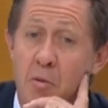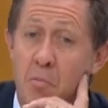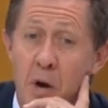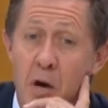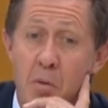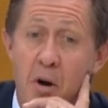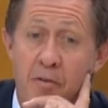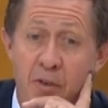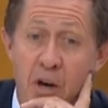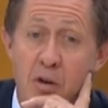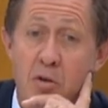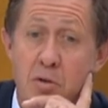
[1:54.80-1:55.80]
mobile
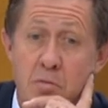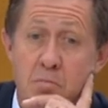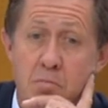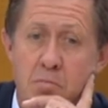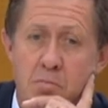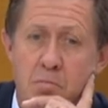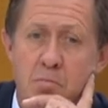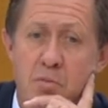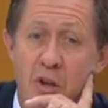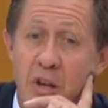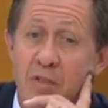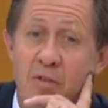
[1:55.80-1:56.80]
phone
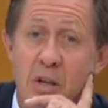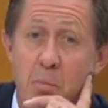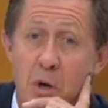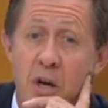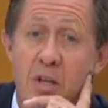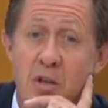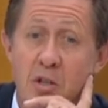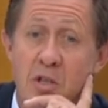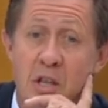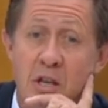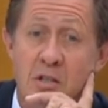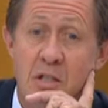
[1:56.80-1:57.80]
telephony by the use
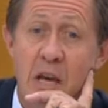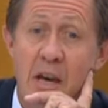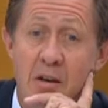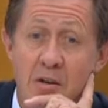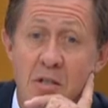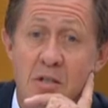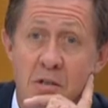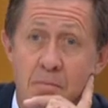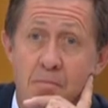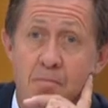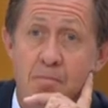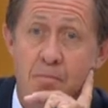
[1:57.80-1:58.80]
of those towers? No,
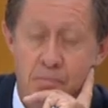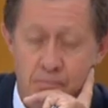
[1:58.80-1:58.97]
uh, that's